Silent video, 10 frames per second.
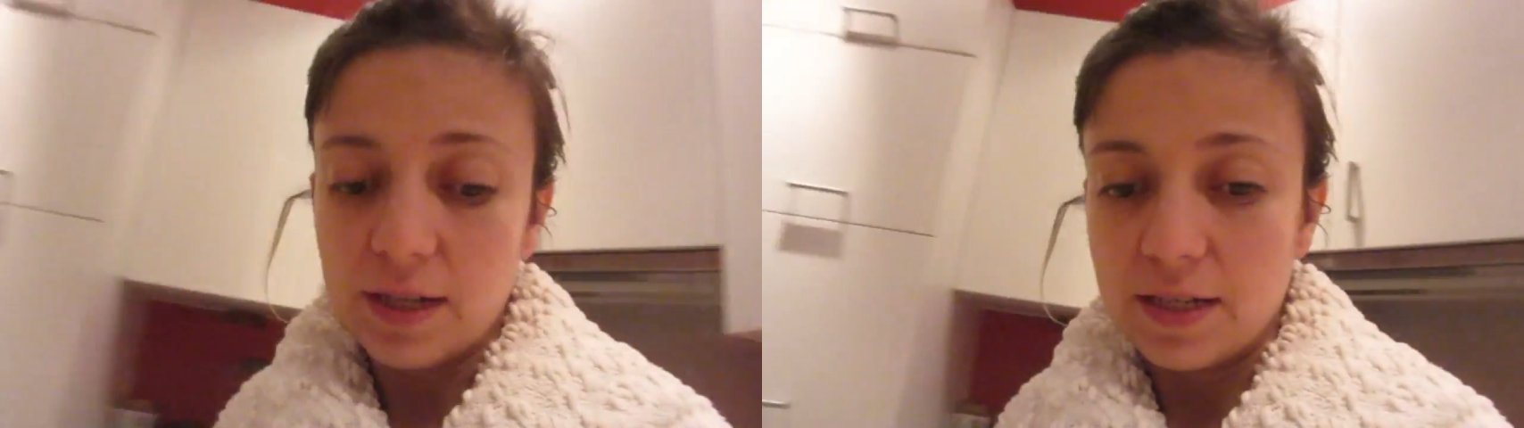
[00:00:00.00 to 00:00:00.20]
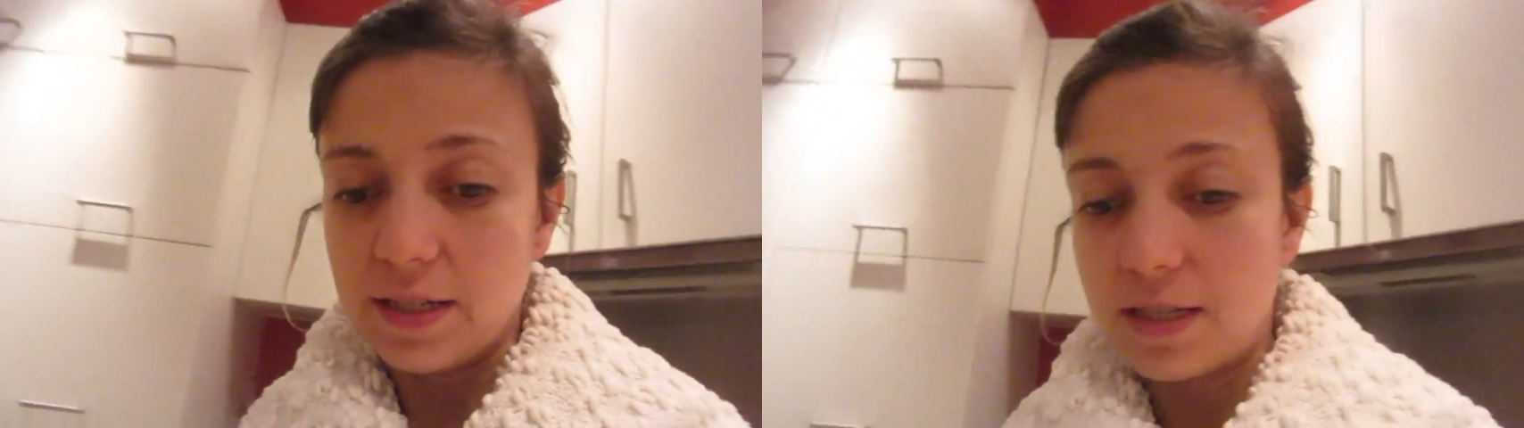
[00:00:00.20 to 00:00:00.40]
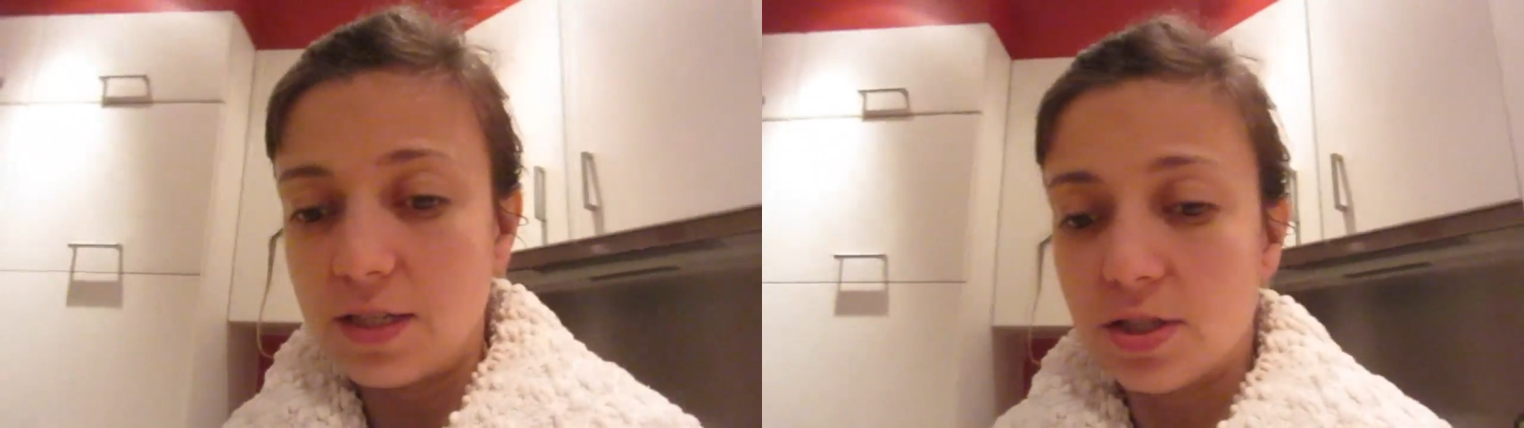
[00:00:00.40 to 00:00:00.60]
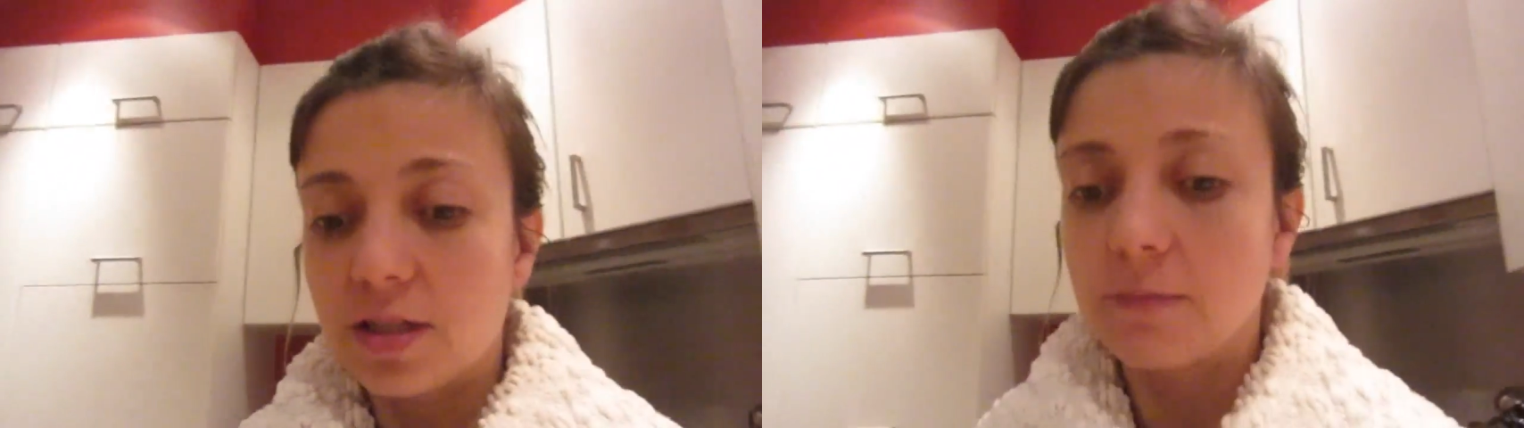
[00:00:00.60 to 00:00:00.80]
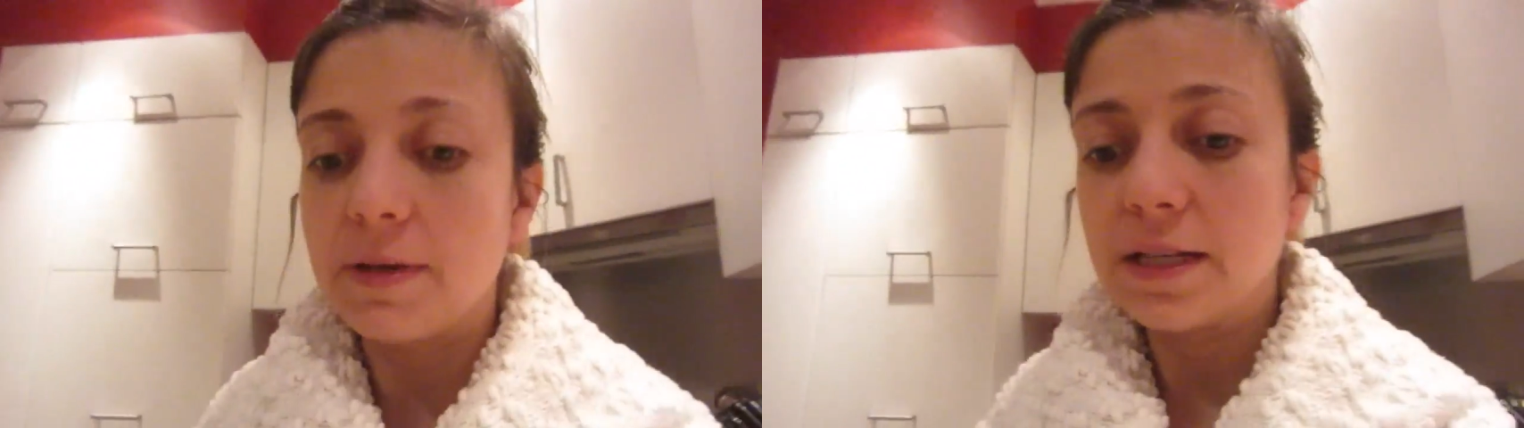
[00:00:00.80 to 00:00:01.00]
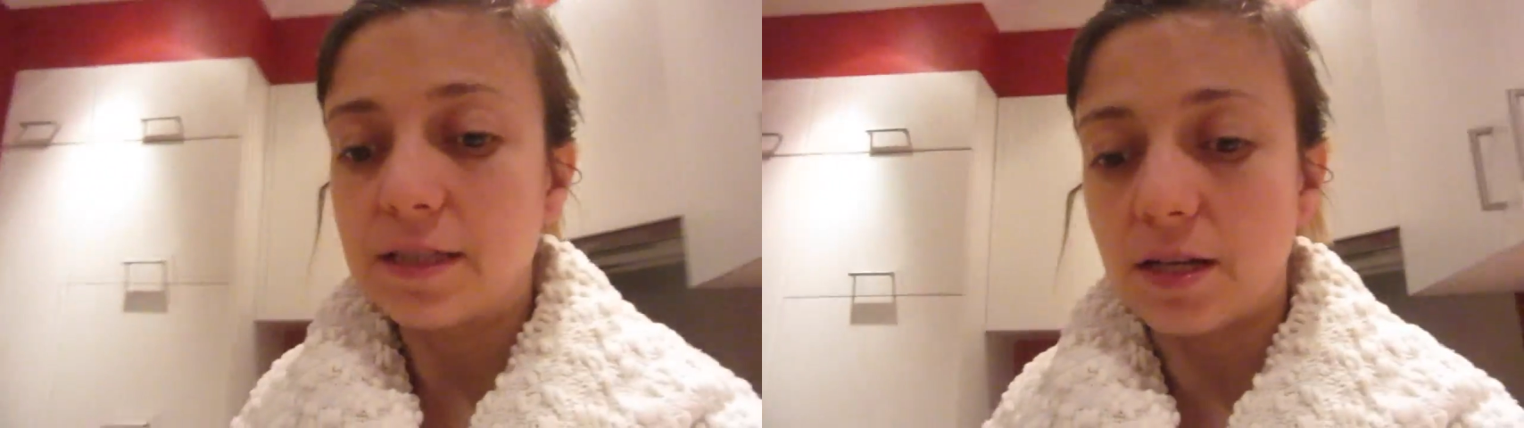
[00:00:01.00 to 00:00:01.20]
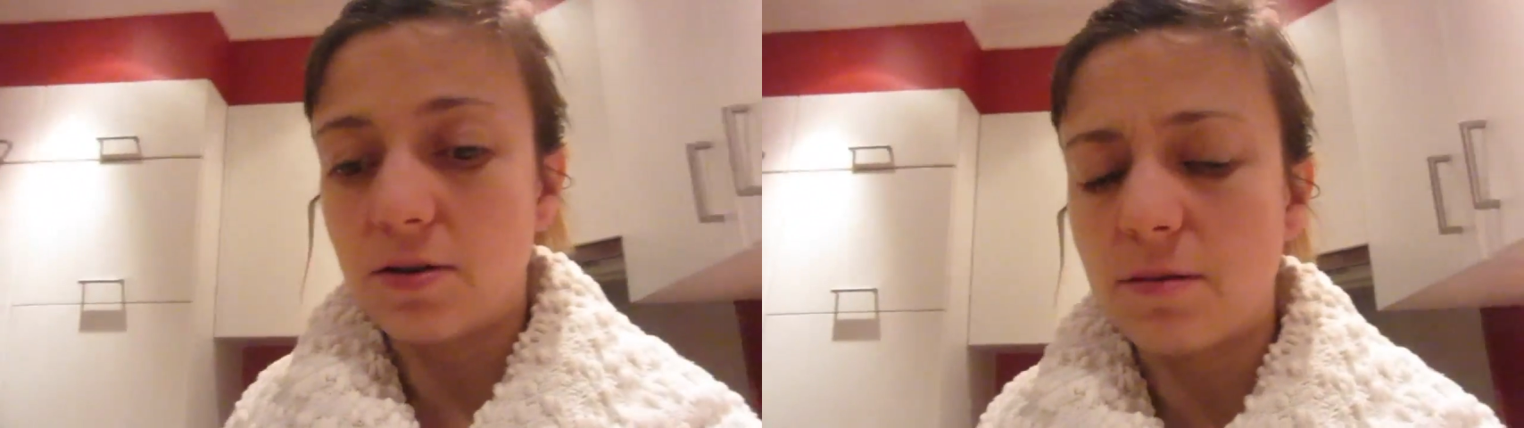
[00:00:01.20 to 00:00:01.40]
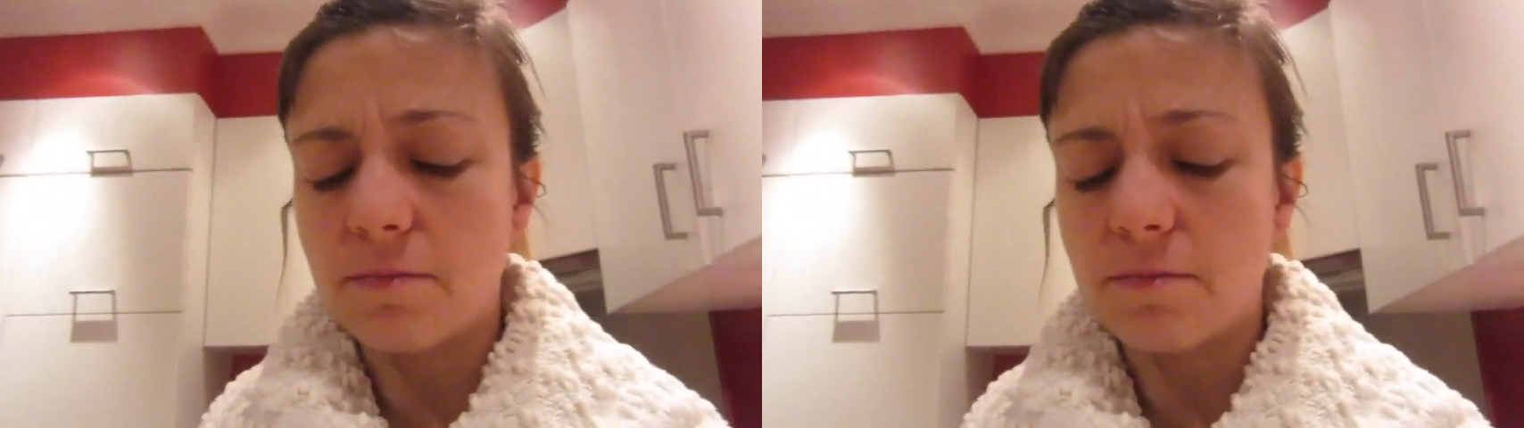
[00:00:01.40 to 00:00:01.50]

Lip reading: and he's gonna make dinner.